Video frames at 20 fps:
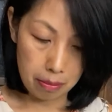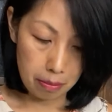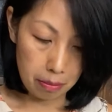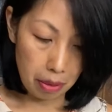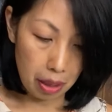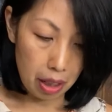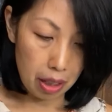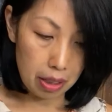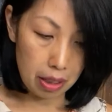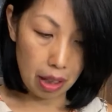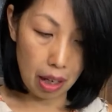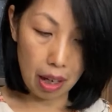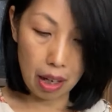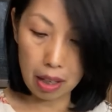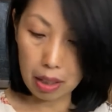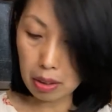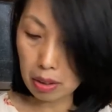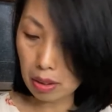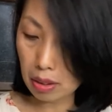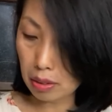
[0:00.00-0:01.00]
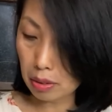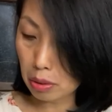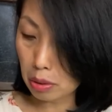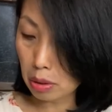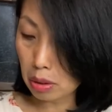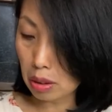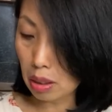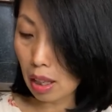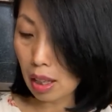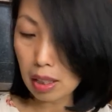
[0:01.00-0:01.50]
But I
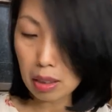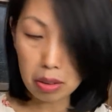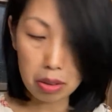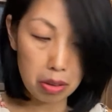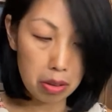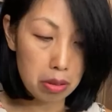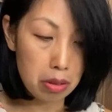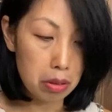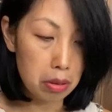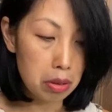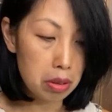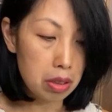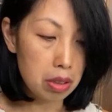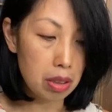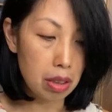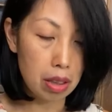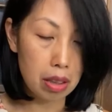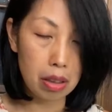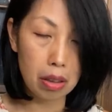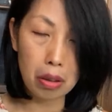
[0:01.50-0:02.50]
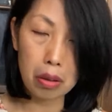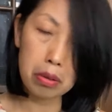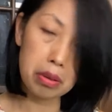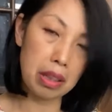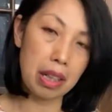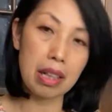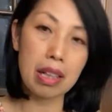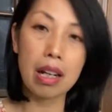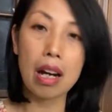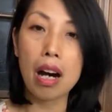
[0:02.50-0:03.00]
like to use the
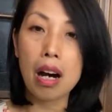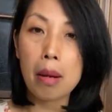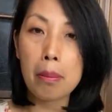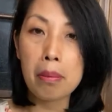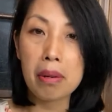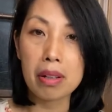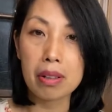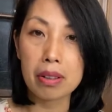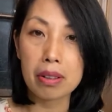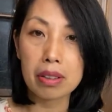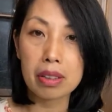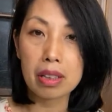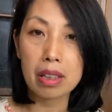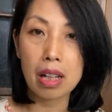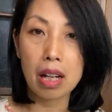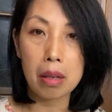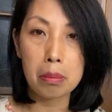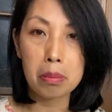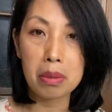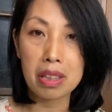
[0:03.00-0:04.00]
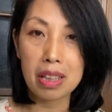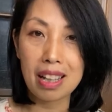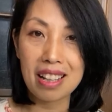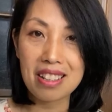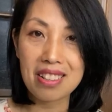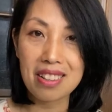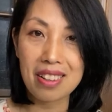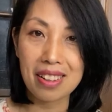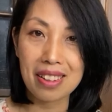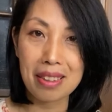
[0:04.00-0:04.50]
gold and copper
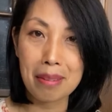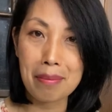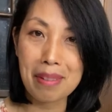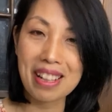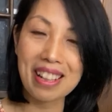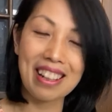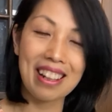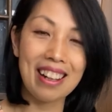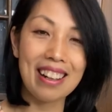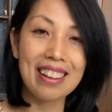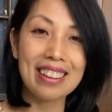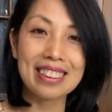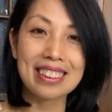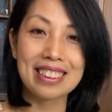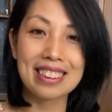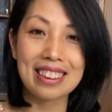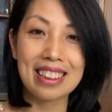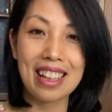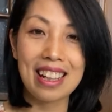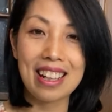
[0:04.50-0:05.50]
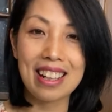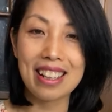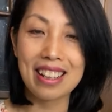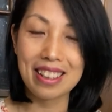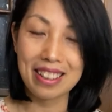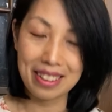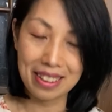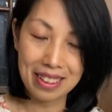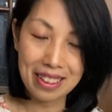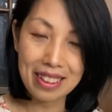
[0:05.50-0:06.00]
combination because
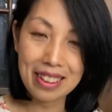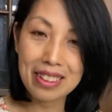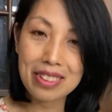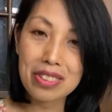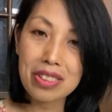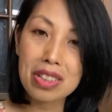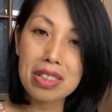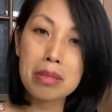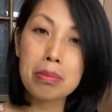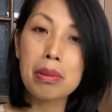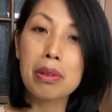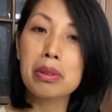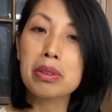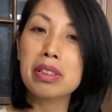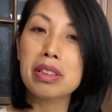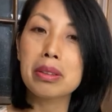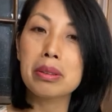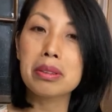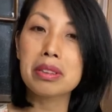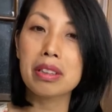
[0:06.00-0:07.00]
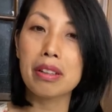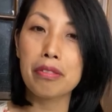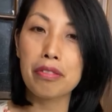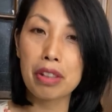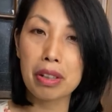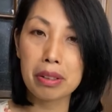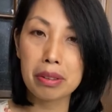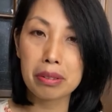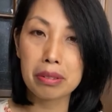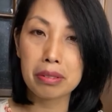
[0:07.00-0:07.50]
they just produce a
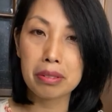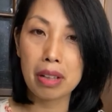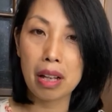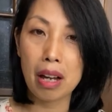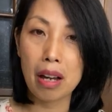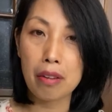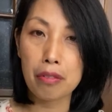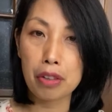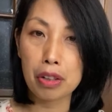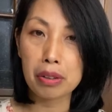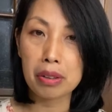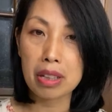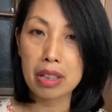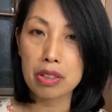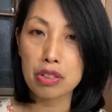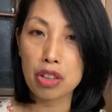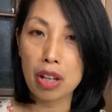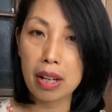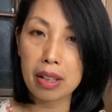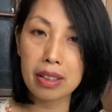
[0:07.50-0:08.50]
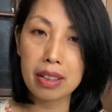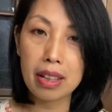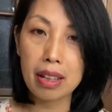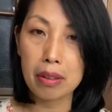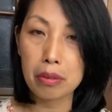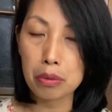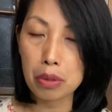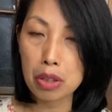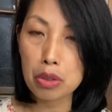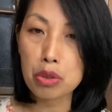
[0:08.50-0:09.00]
very shiny
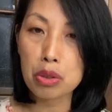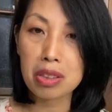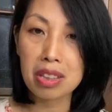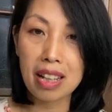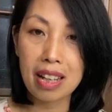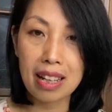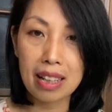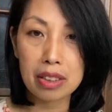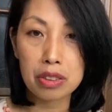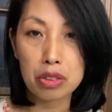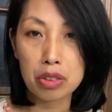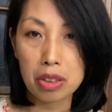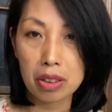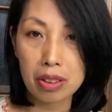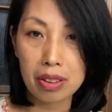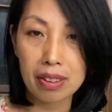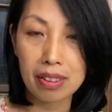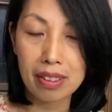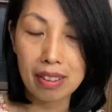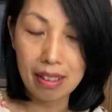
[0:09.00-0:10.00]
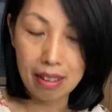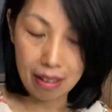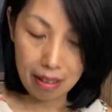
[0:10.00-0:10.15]
and rich texture.